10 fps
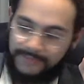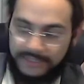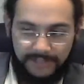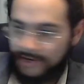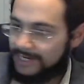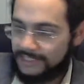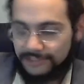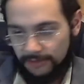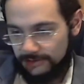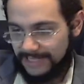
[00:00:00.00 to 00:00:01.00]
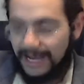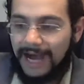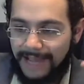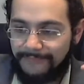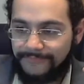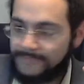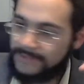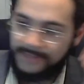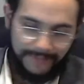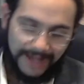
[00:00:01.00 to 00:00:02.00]
But during this whole time,
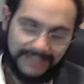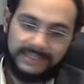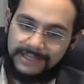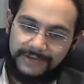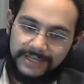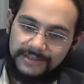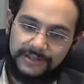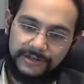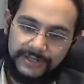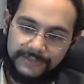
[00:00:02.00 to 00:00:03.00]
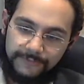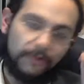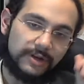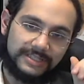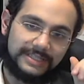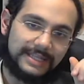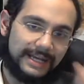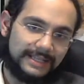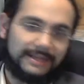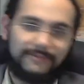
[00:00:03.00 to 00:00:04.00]
the best thing we can do is force
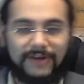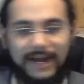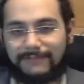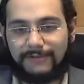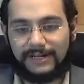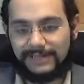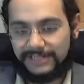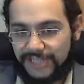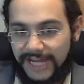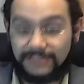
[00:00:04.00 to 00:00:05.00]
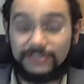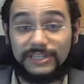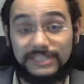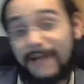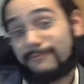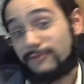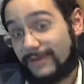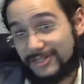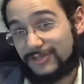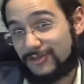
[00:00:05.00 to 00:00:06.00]
that Democratic Party to change so they stop
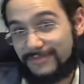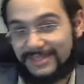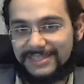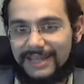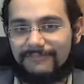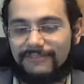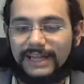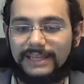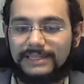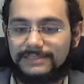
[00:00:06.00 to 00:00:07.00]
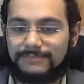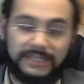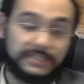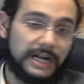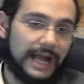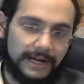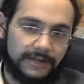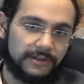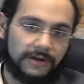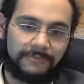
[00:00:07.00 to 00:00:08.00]
doing stupid stuff like this. Because they're not
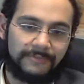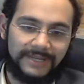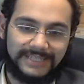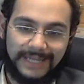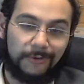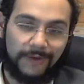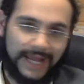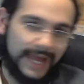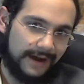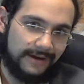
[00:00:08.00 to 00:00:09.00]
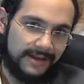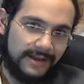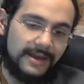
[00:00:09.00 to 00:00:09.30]
going to learn, because they don't care.